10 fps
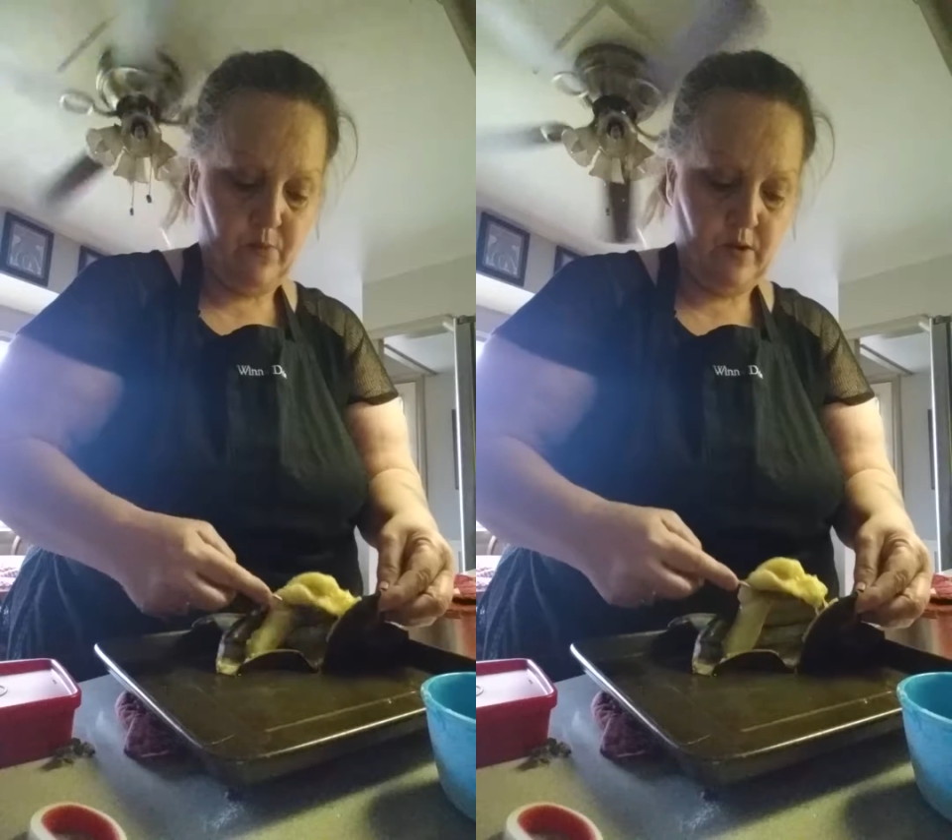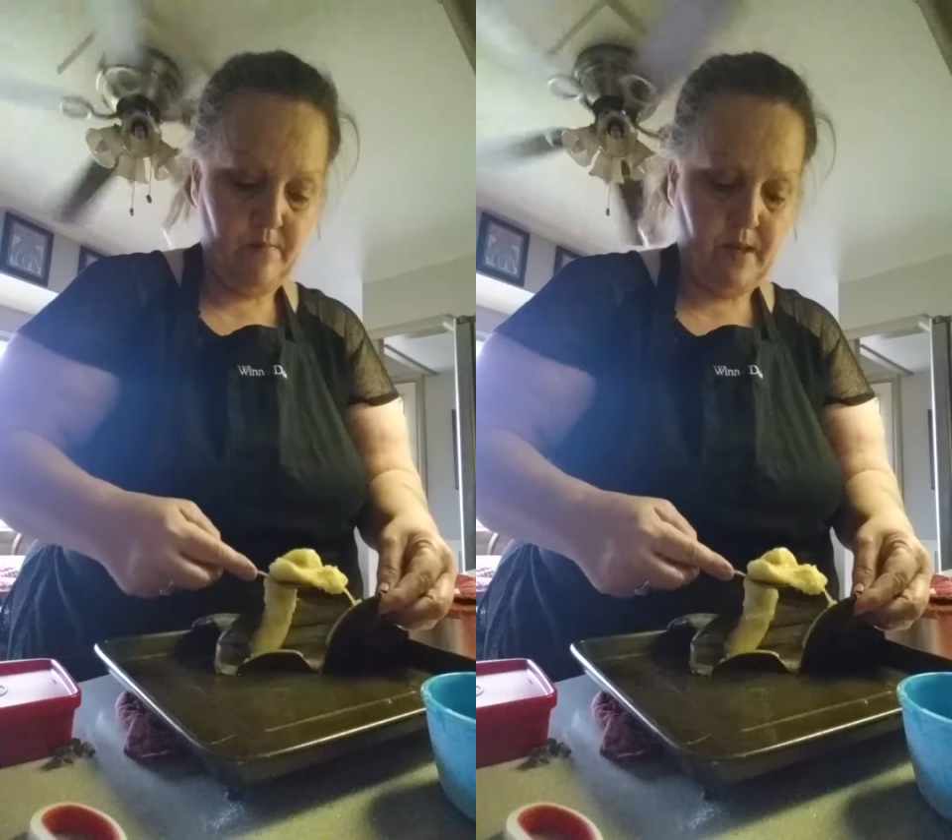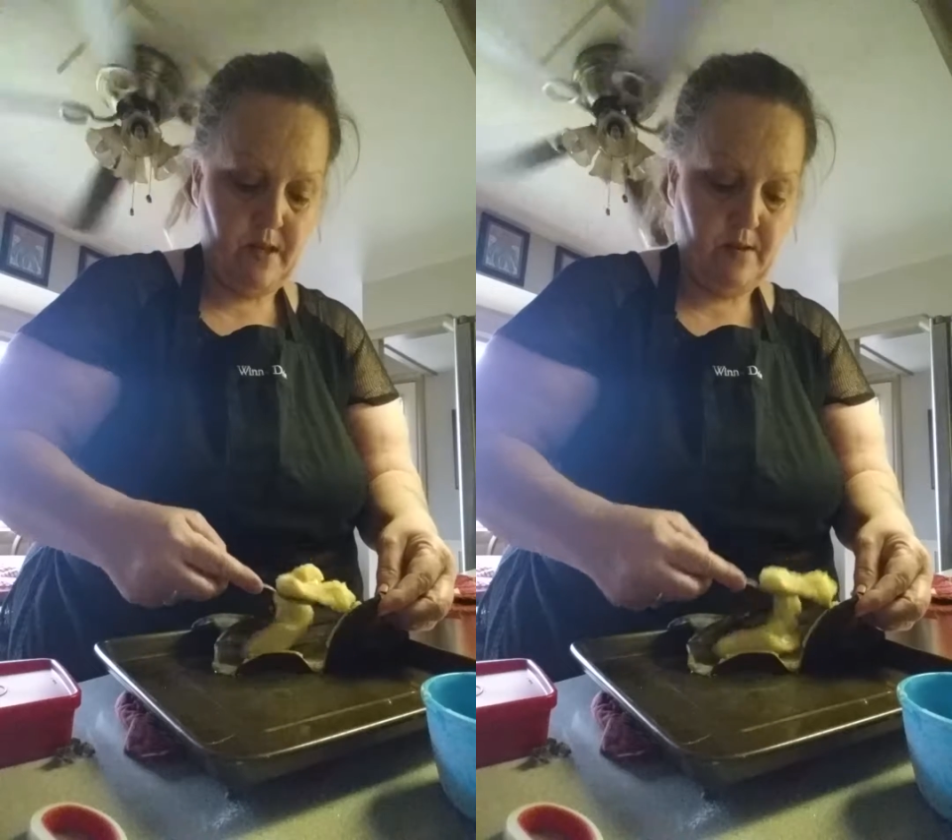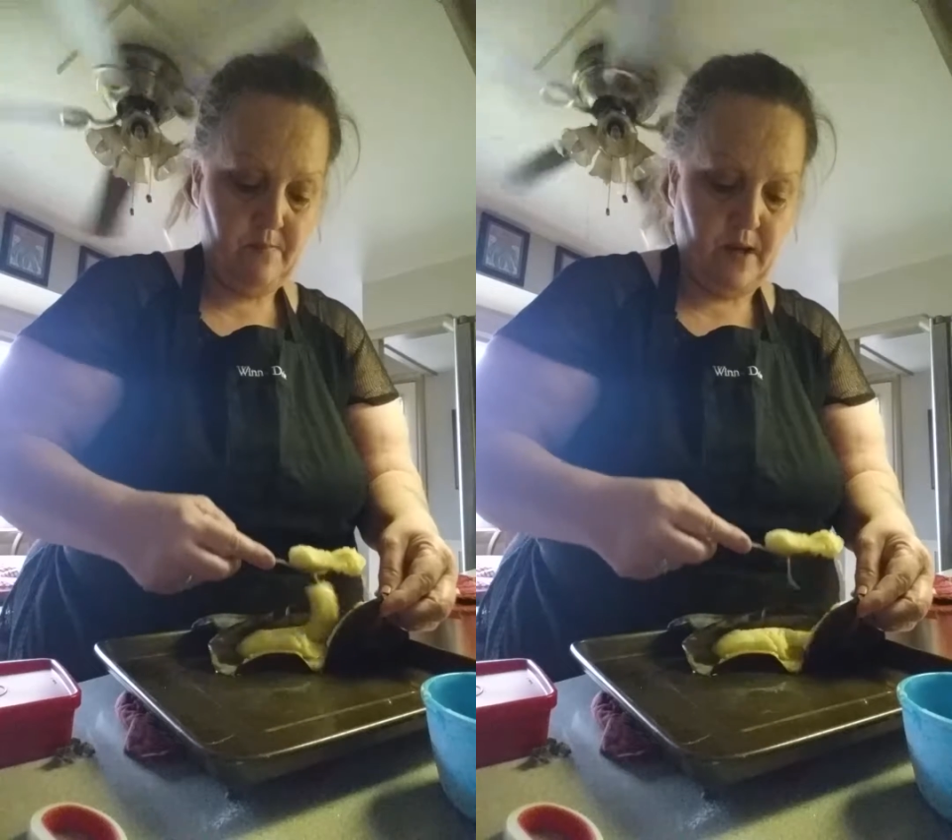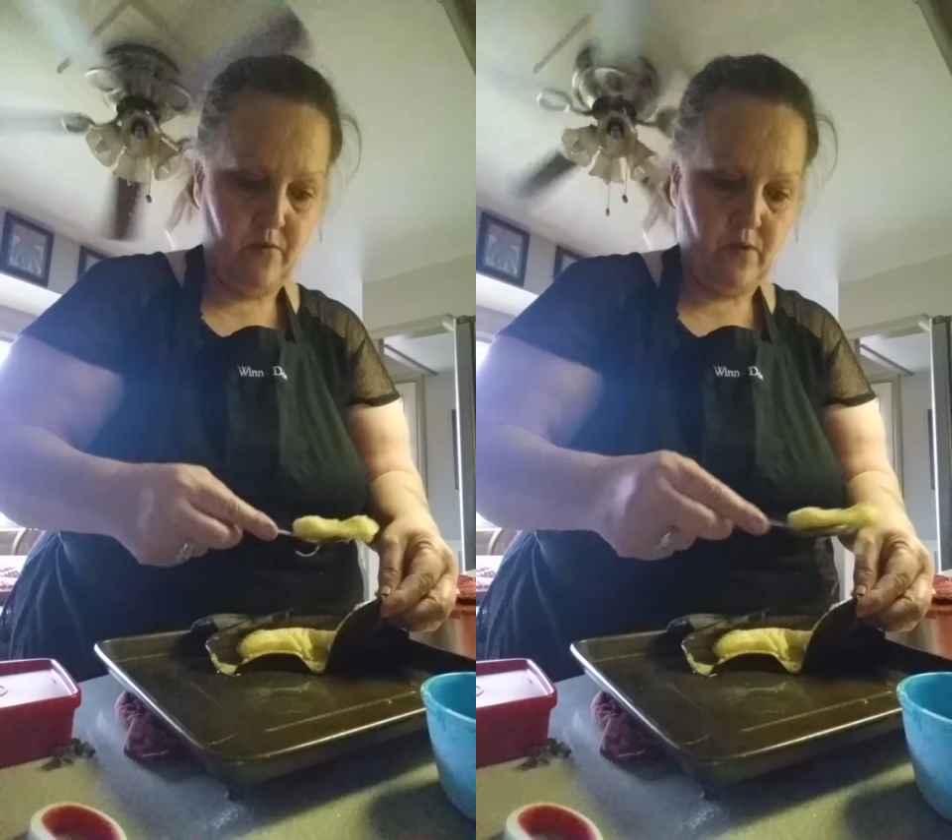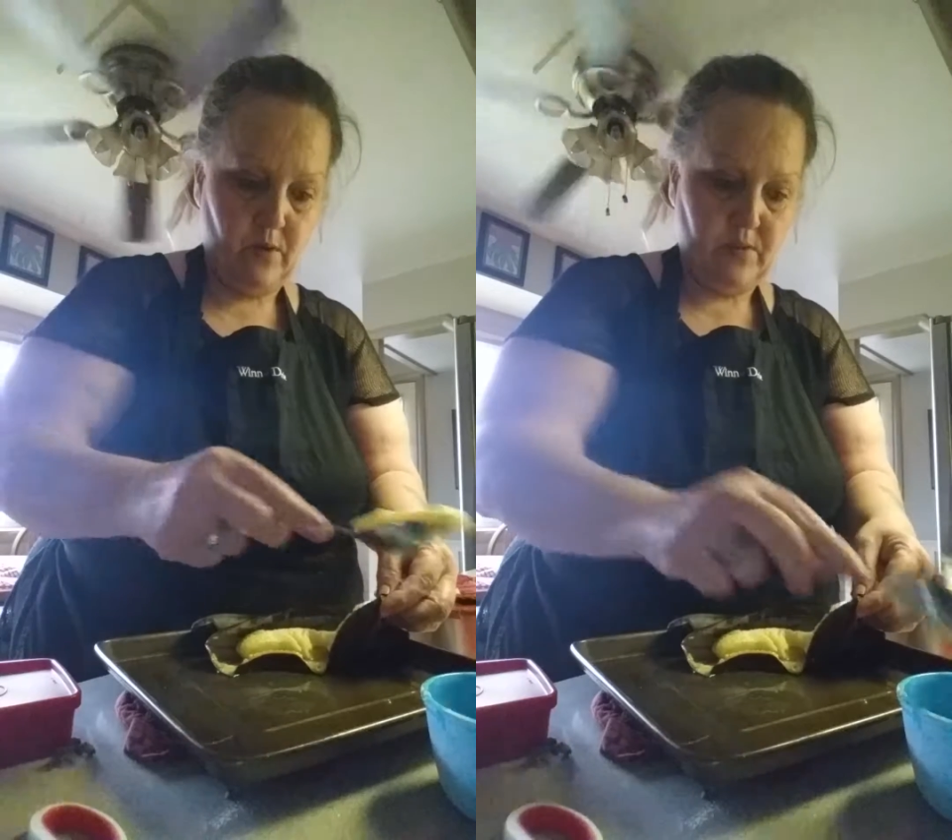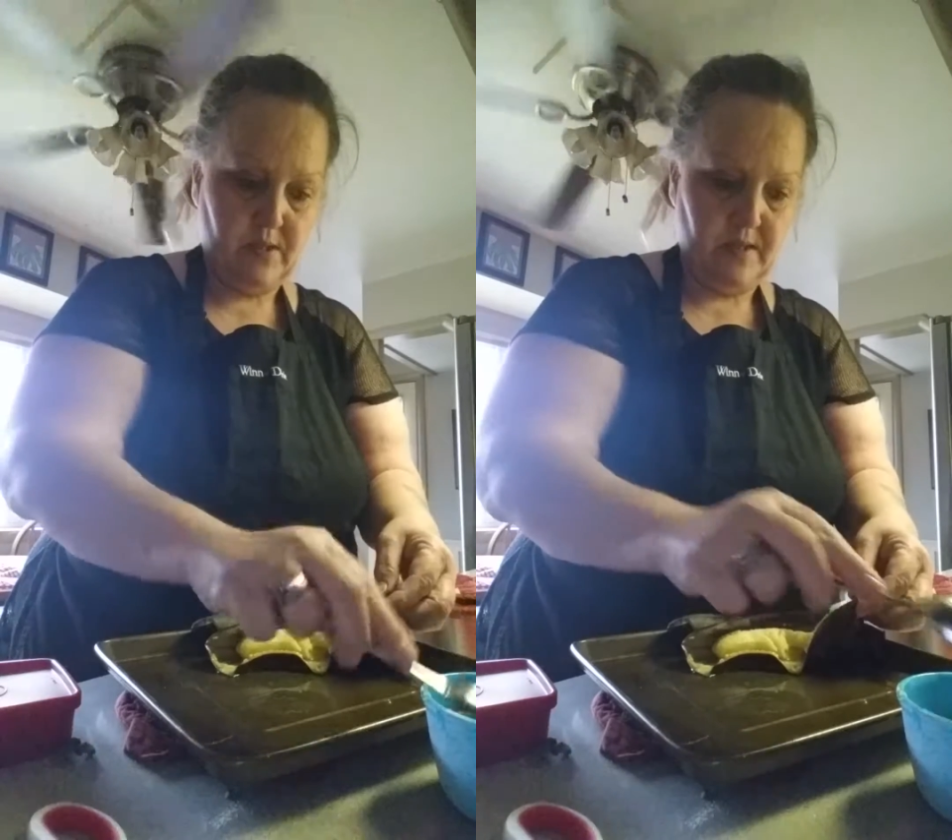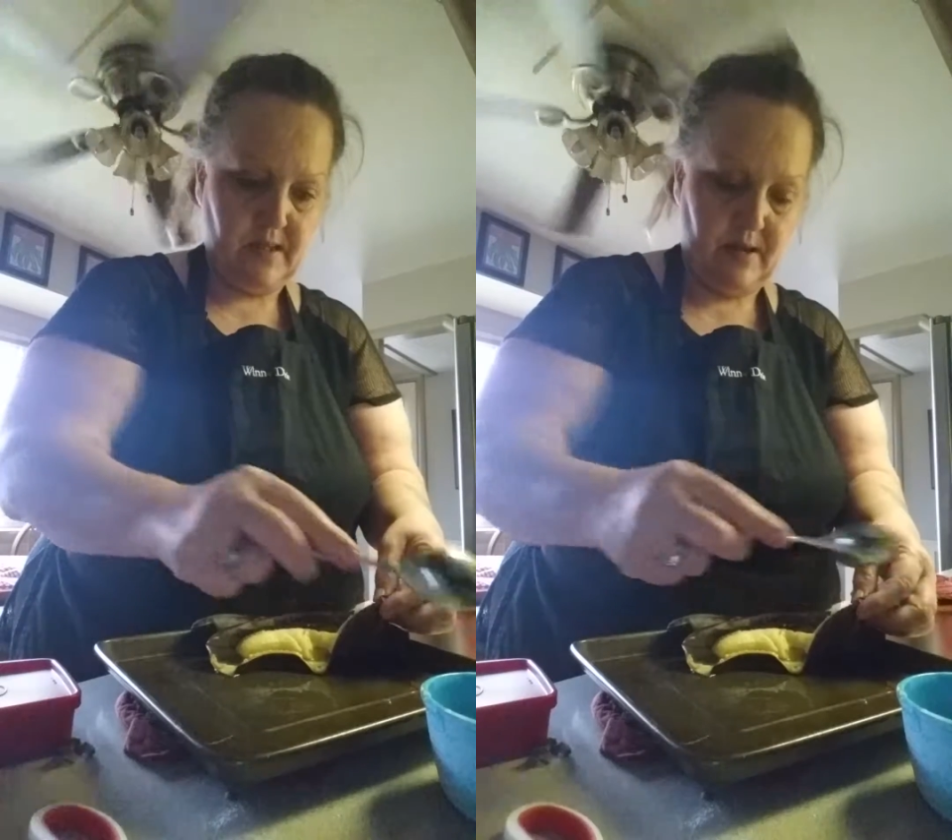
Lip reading: put them in my roses